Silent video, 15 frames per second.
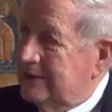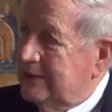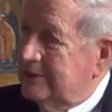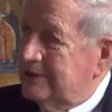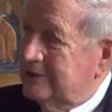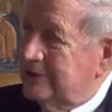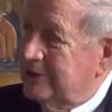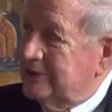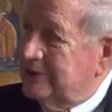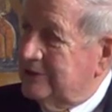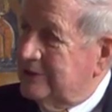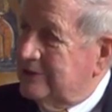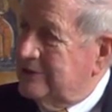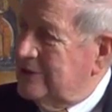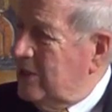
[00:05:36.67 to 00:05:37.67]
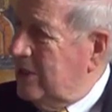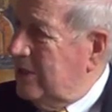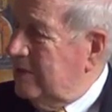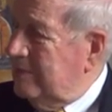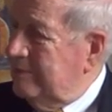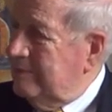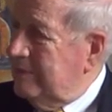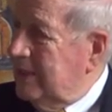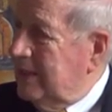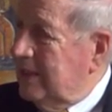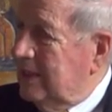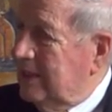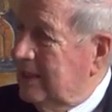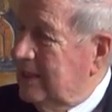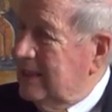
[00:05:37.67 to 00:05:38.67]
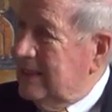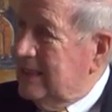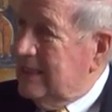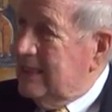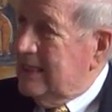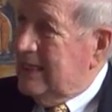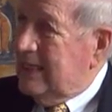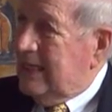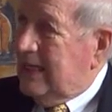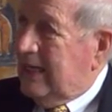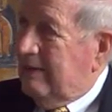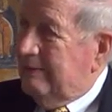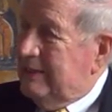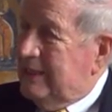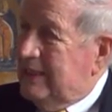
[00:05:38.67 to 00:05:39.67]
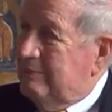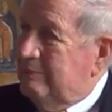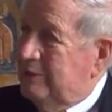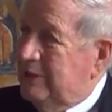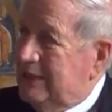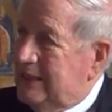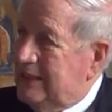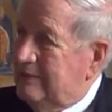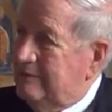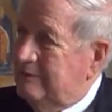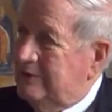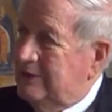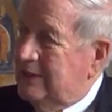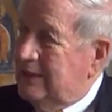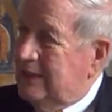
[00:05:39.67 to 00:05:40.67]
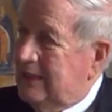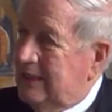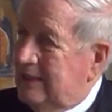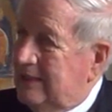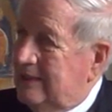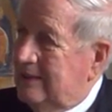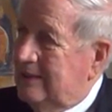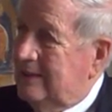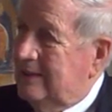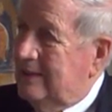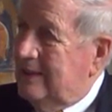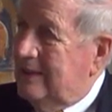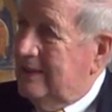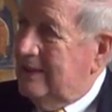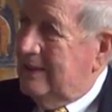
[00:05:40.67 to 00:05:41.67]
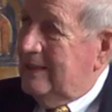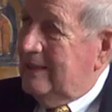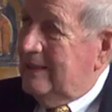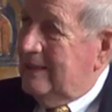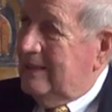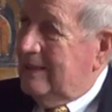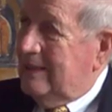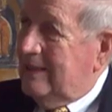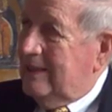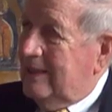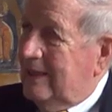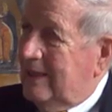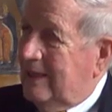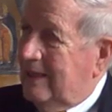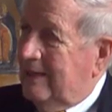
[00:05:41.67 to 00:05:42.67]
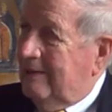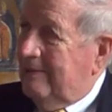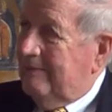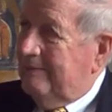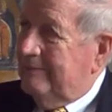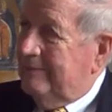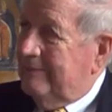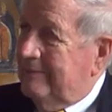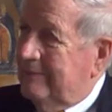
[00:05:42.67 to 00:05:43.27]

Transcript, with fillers: his just charm. Uh, I mean, he believed in um,